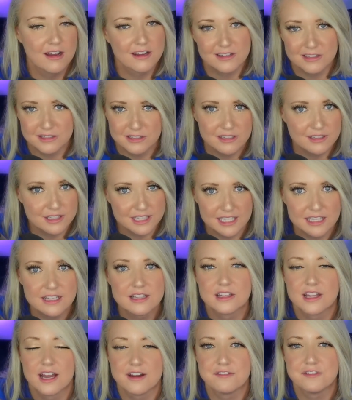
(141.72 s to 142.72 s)
clearly
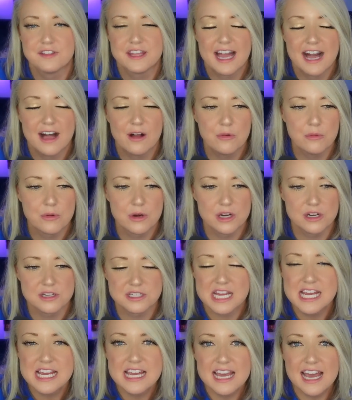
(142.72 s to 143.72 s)
love the L Word.
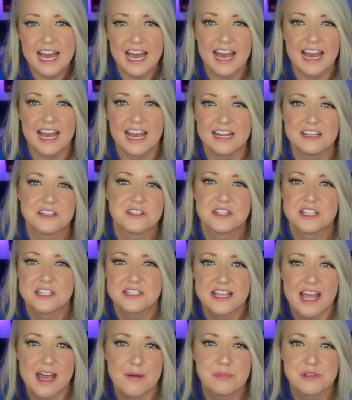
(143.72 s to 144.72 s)
And this
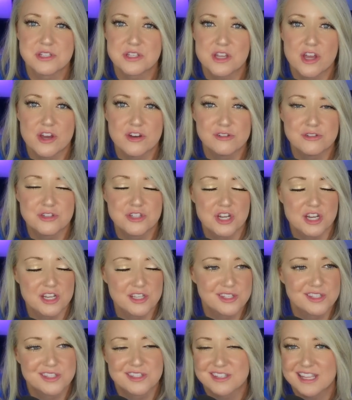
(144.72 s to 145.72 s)
episode
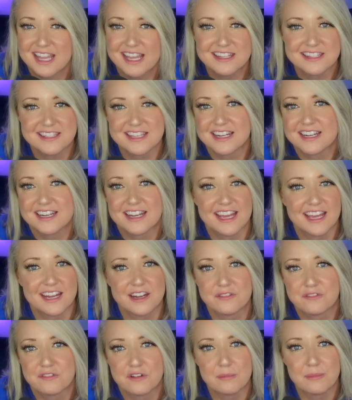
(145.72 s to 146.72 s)
just, it didn't hit
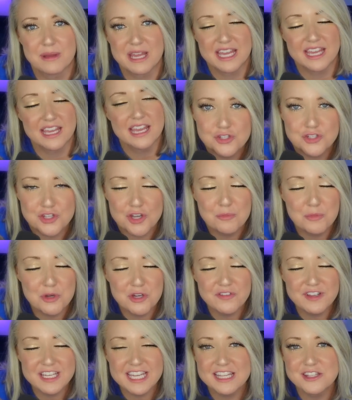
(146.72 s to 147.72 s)
it for me. So
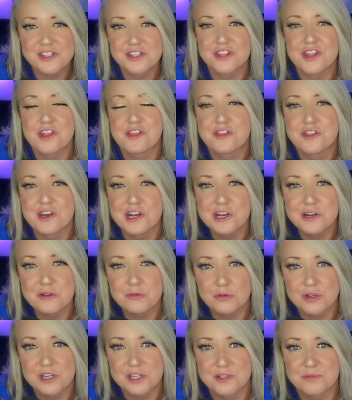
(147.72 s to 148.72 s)
moving into the 3rd
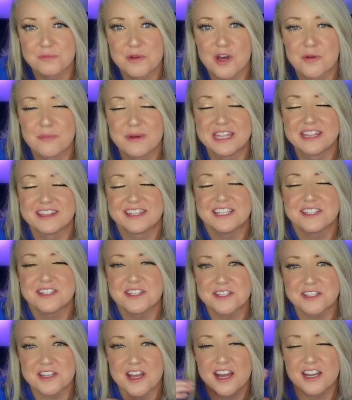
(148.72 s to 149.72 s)
worst moment, this
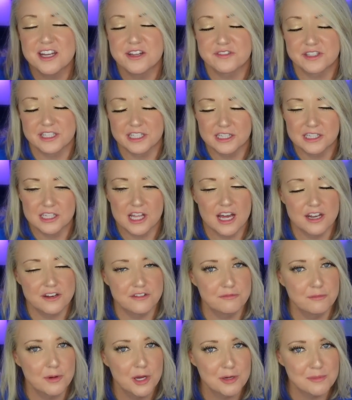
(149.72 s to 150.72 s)
is kind of a lot
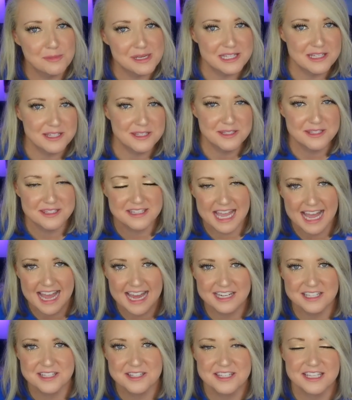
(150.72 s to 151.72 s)
of moments
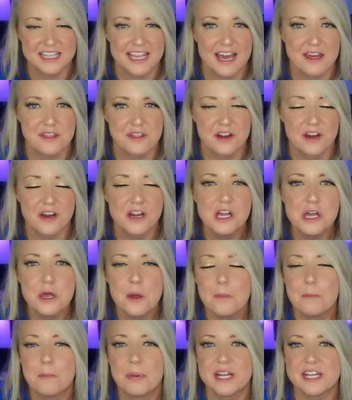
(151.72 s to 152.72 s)
added together,
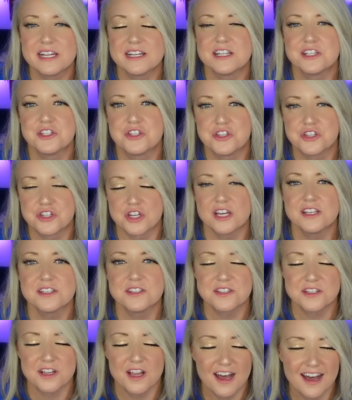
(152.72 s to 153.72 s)
but it is
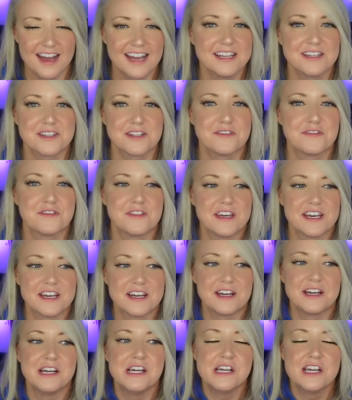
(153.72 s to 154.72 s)
just kind of
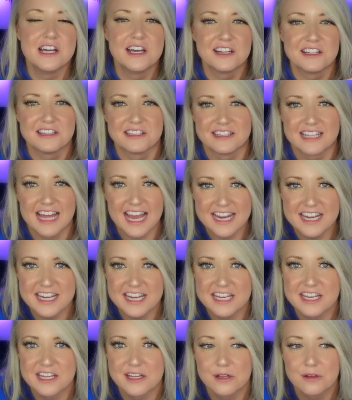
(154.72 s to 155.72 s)
the
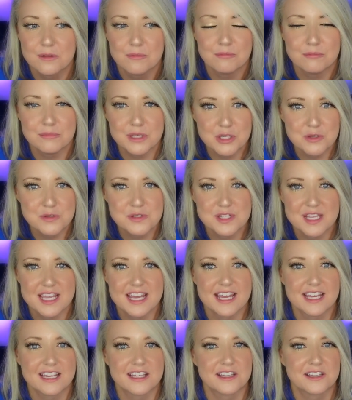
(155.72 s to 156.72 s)
lighting,
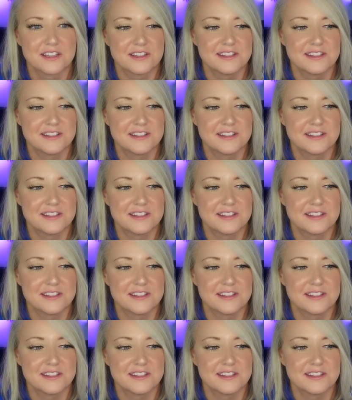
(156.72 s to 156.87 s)
music,